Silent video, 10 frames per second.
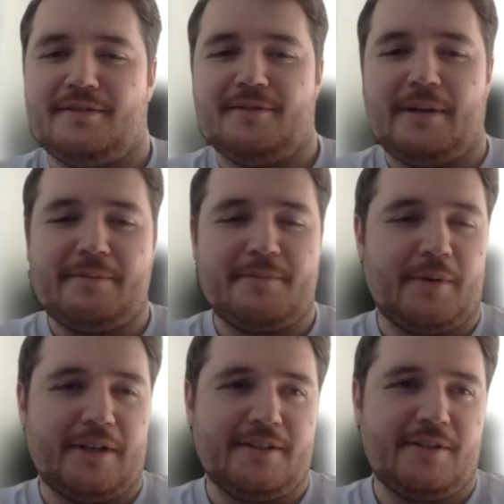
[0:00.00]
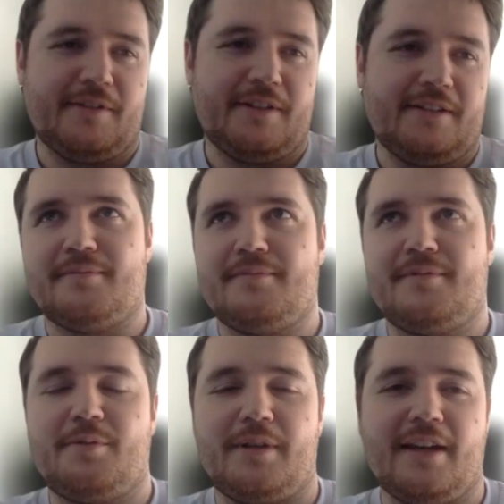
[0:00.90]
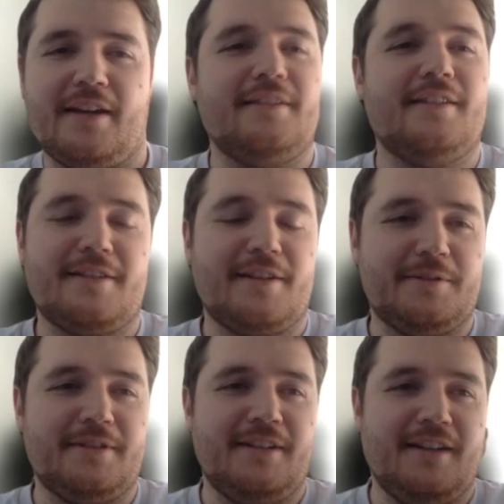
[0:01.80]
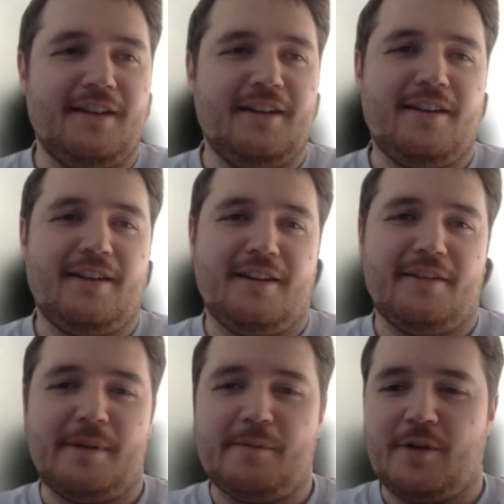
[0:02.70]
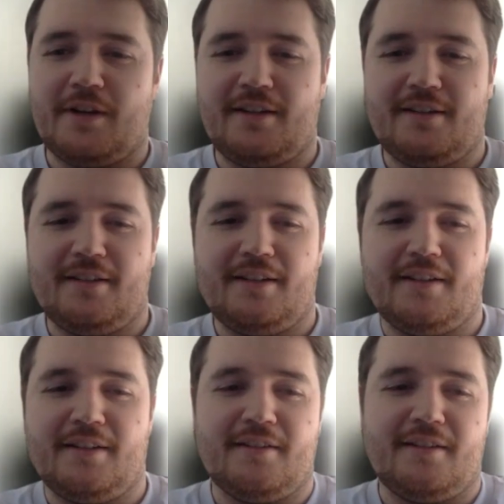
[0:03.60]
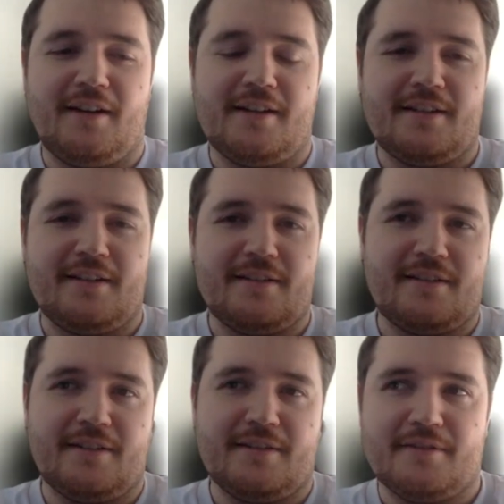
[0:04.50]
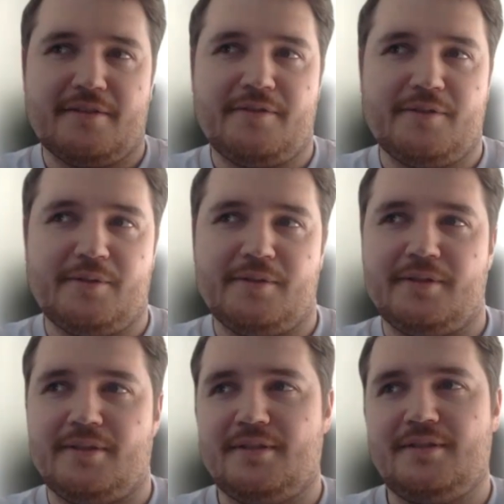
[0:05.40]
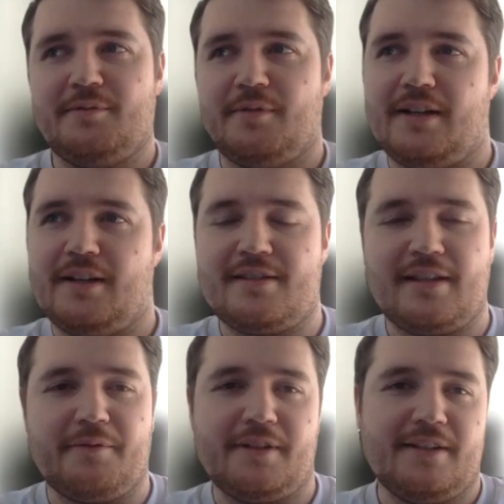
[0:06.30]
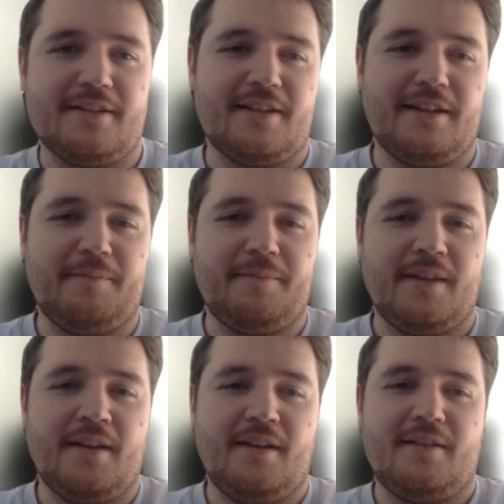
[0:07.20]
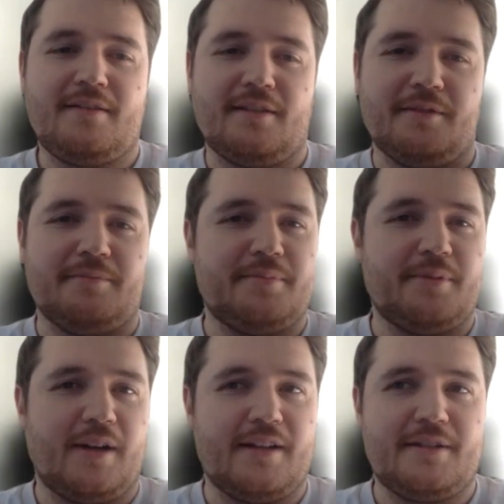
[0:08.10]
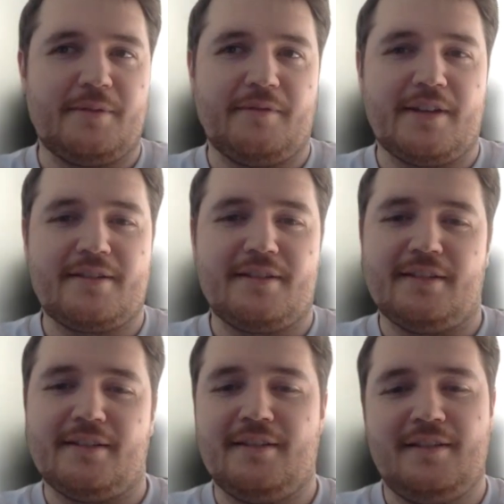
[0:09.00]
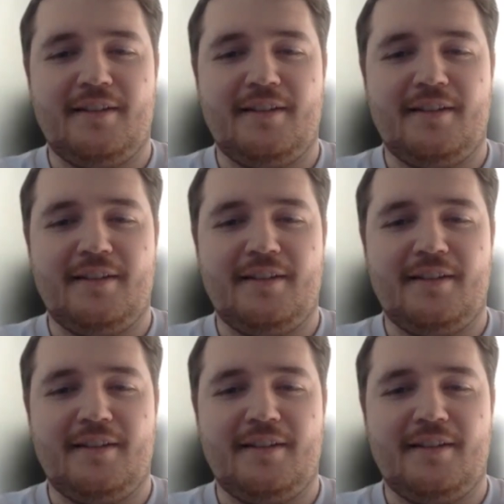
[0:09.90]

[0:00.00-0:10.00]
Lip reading: My name's Brendan Irvine, 28 years old. I've been working in IT sales for around 7 years now. So prior to investing,